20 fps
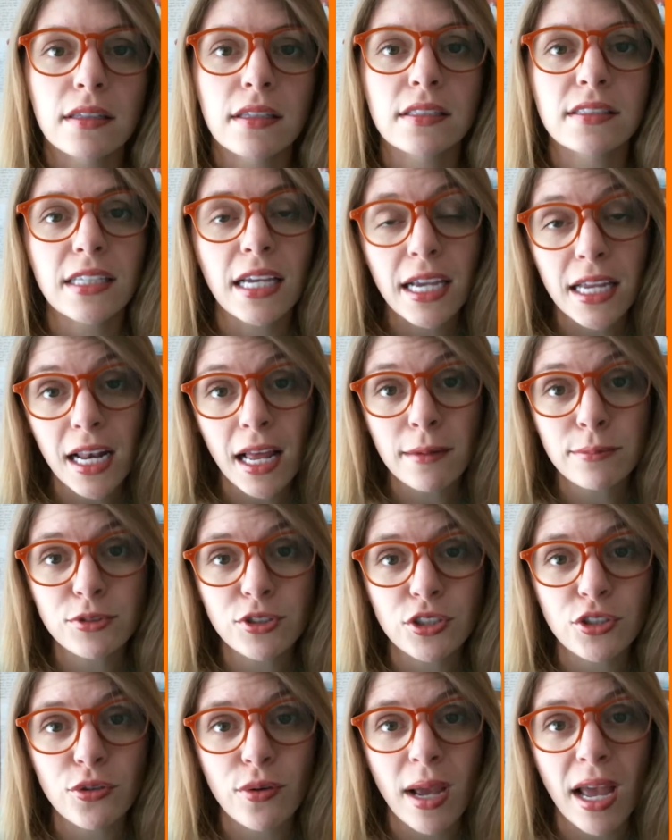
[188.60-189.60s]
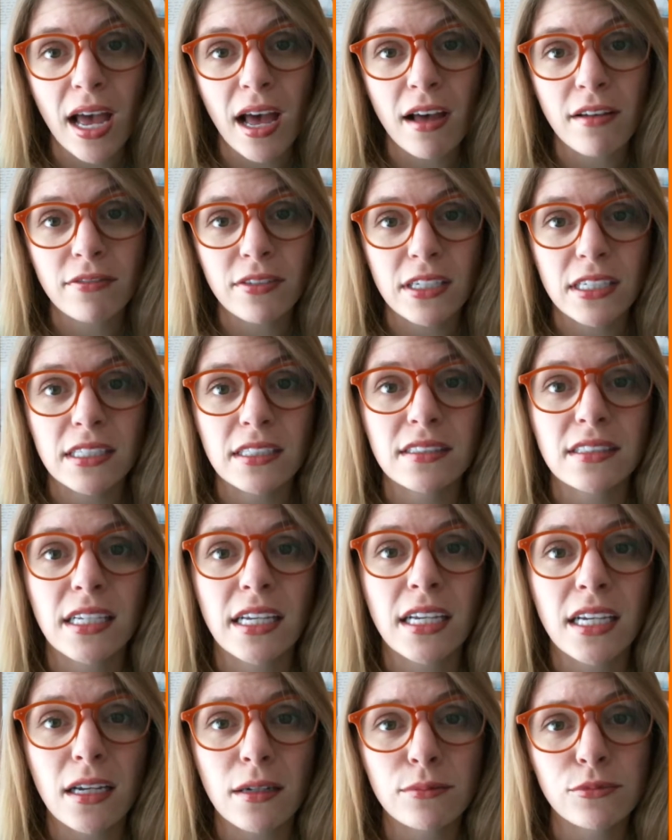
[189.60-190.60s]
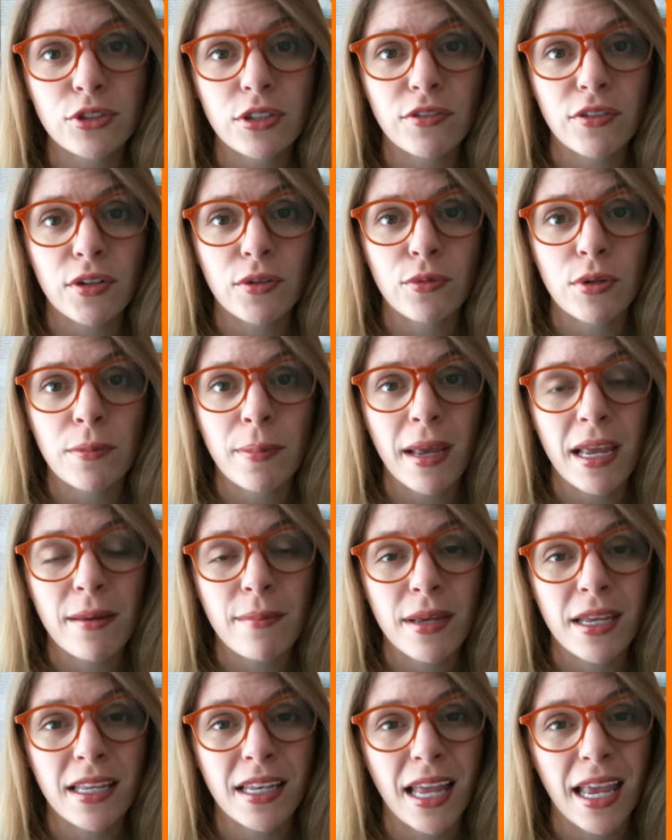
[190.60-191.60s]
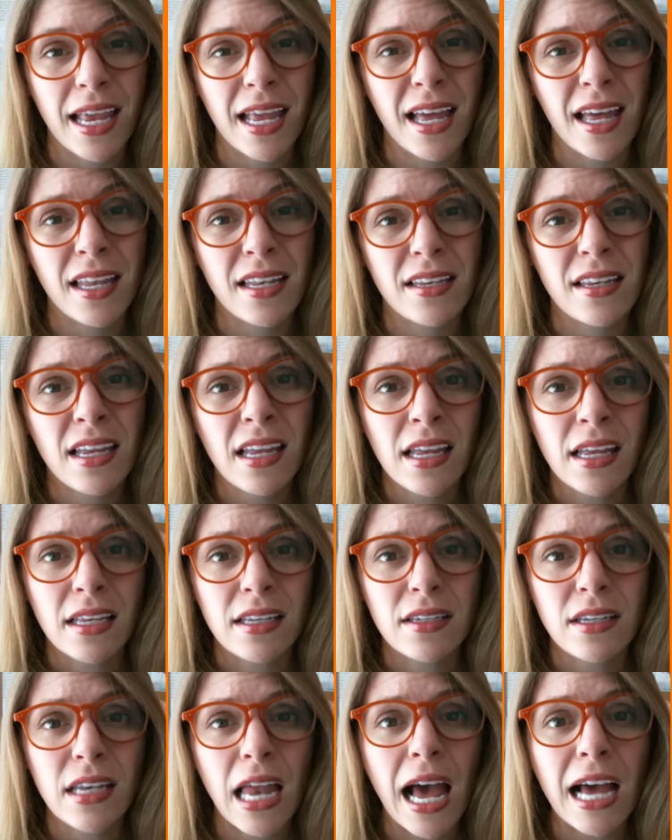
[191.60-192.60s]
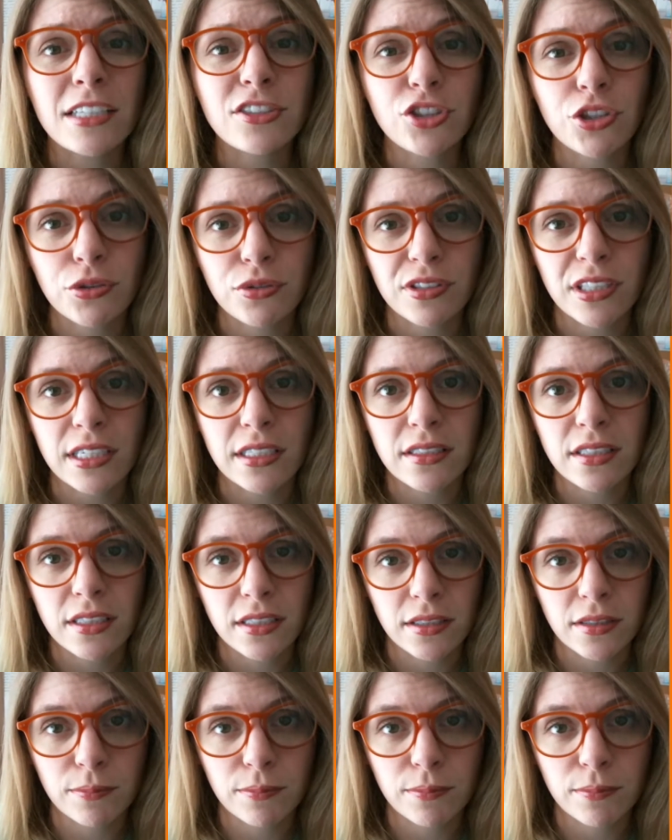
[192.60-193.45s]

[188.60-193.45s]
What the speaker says: The second option you have is income-driven repayment and not choosing to